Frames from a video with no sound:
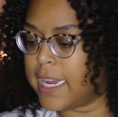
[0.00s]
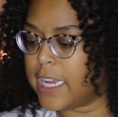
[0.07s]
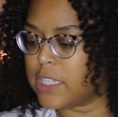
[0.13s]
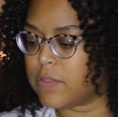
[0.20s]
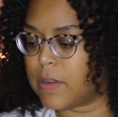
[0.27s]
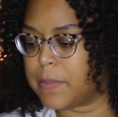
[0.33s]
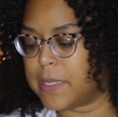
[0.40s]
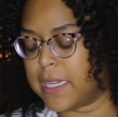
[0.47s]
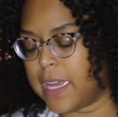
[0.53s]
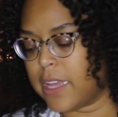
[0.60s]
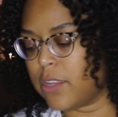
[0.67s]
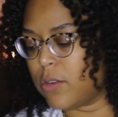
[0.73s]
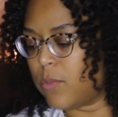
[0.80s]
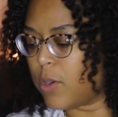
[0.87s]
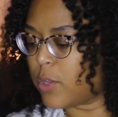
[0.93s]
hands, rub
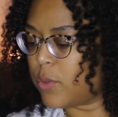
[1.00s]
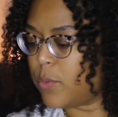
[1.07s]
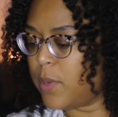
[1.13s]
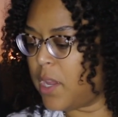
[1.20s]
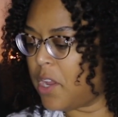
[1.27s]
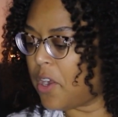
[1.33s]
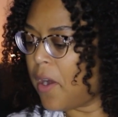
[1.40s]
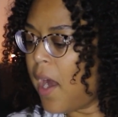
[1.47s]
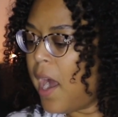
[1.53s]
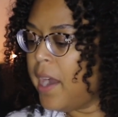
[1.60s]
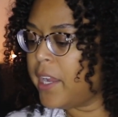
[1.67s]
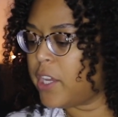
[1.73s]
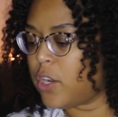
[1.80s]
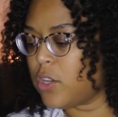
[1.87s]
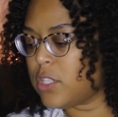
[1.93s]
together, work through hair.
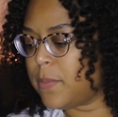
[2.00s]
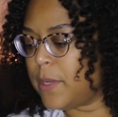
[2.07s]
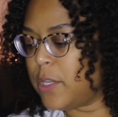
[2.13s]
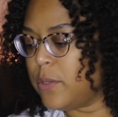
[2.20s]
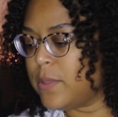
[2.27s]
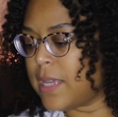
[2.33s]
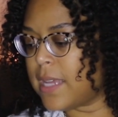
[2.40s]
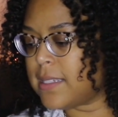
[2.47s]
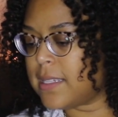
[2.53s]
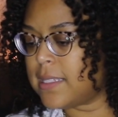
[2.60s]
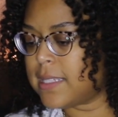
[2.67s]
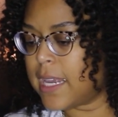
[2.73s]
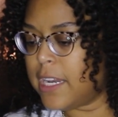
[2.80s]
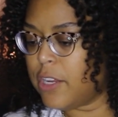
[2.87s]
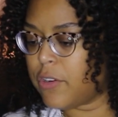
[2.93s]
Can also be used as the
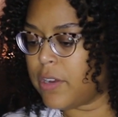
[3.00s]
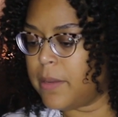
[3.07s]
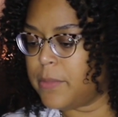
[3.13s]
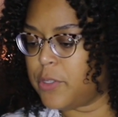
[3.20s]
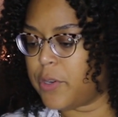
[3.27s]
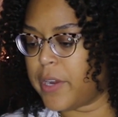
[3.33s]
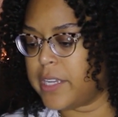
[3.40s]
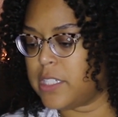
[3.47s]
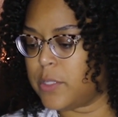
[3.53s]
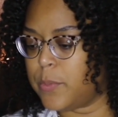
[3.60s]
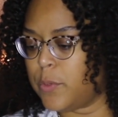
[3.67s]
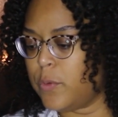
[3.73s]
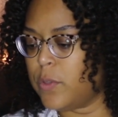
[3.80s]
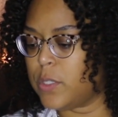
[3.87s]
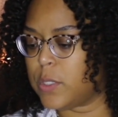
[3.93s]
setting cream to create
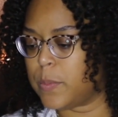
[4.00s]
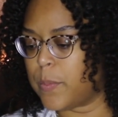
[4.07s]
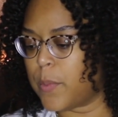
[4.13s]
smooth,